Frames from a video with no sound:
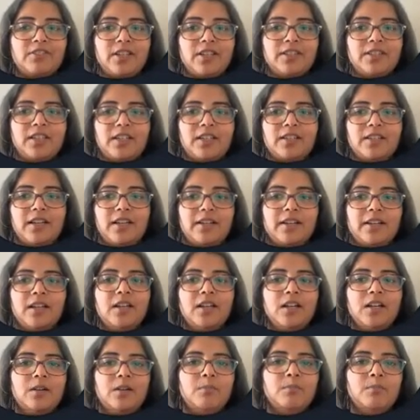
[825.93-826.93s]
So I think that
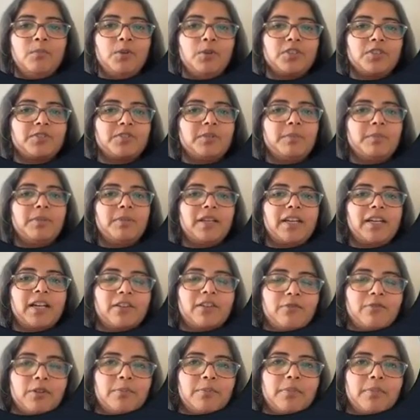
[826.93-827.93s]
most people
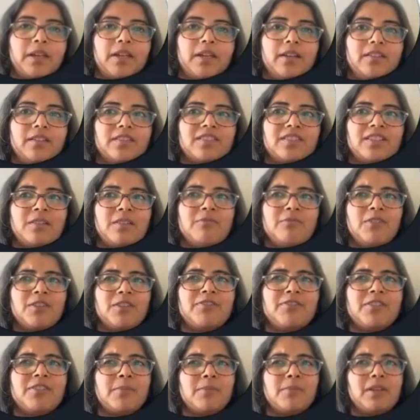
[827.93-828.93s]
here would be
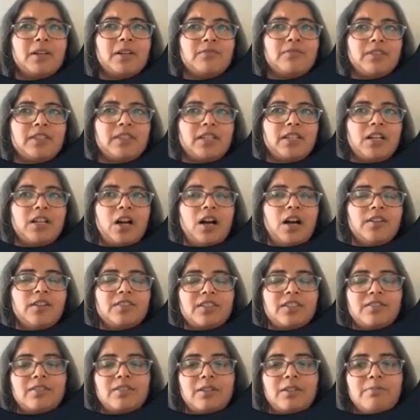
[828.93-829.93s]
somewhat familiar with the
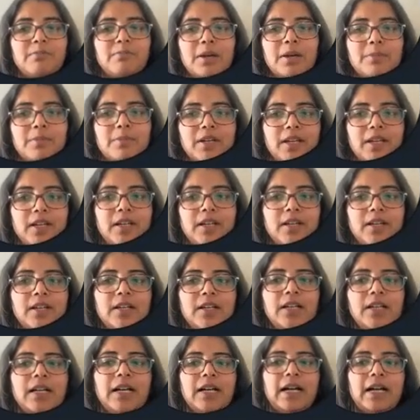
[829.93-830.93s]
concept of memory.
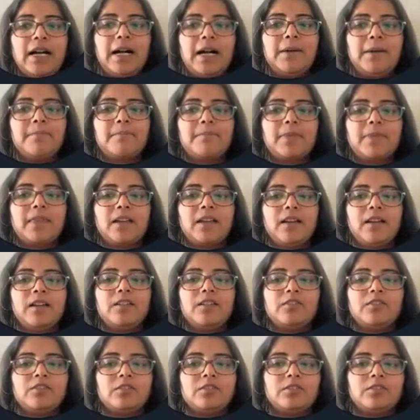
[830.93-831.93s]

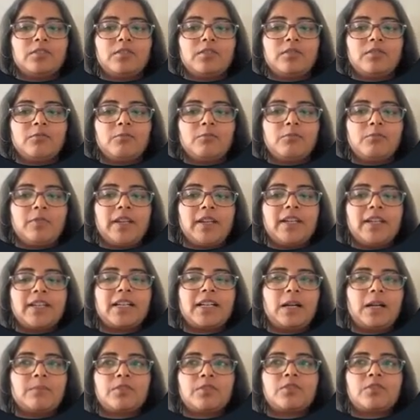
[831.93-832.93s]
So when
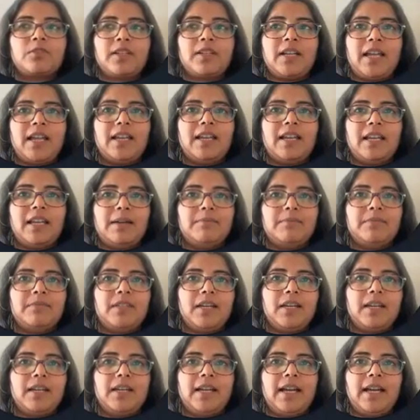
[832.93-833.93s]
it comes to an LLM,
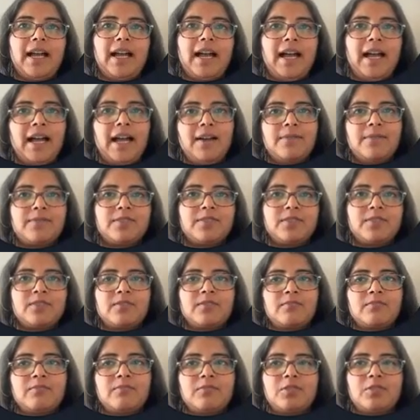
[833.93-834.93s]

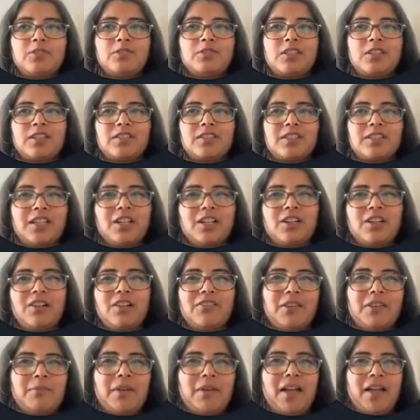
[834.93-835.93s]
you can think
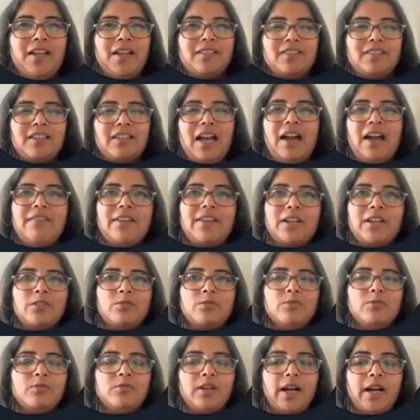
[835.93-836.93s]
of them as having
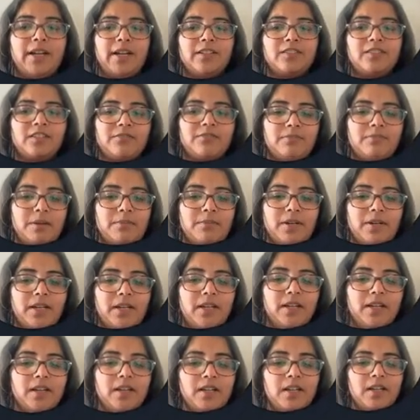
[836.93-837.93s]
2 kinds of
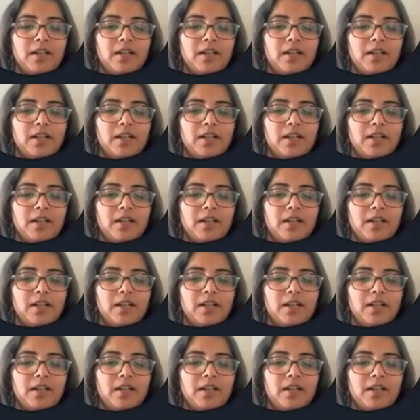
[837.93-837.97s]
memory.